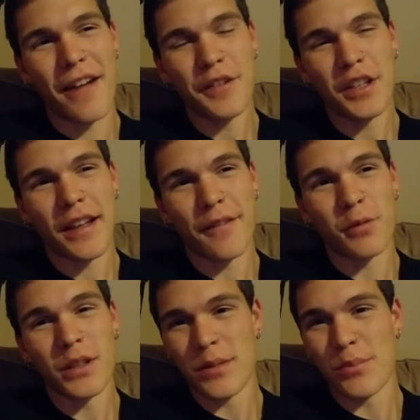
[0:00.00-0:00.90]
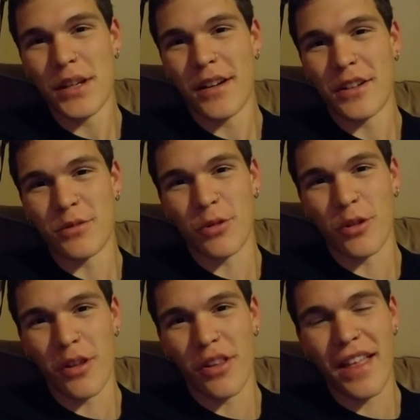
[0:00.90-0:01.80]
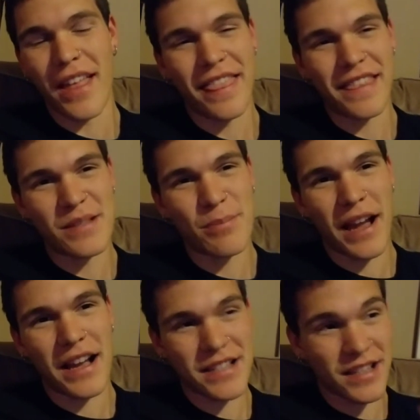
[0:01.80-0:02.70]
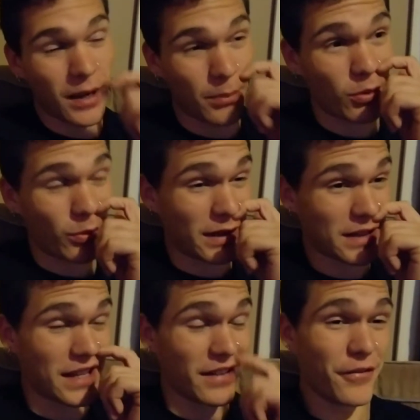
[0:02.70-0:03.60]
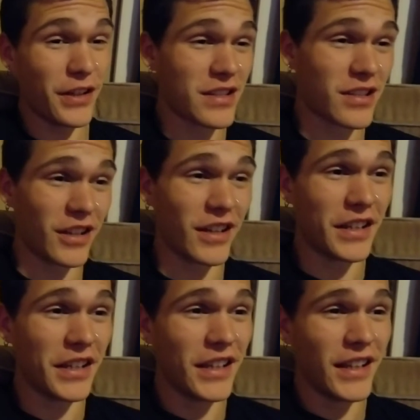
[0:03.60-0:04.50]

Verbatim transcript: I feel like I've really been on a roll in these past couple weeks, and it feels good.